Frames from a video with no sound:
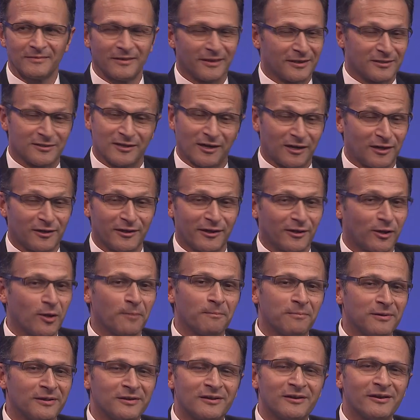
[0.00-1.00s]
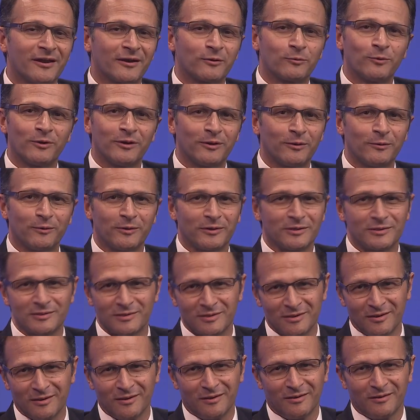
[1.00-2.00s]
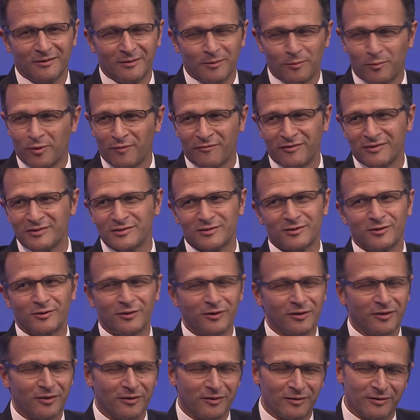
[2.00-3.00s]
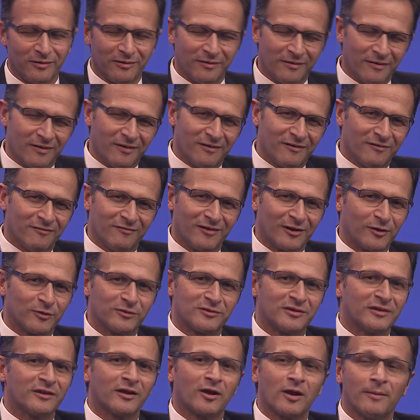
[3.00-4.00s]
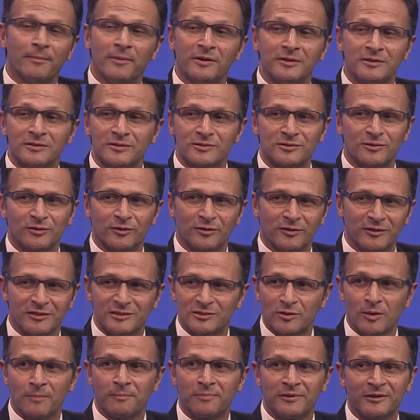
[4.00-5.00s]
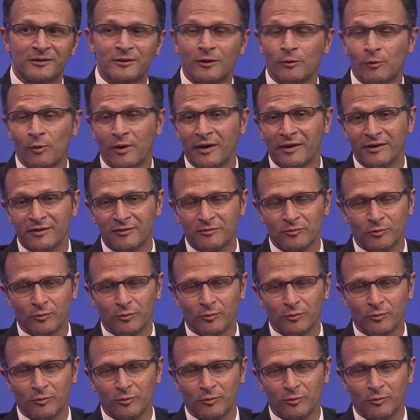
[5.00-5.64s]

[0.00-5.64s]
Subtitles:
Exactly, I completely agree with Professor Valentin's comments. He's completely right.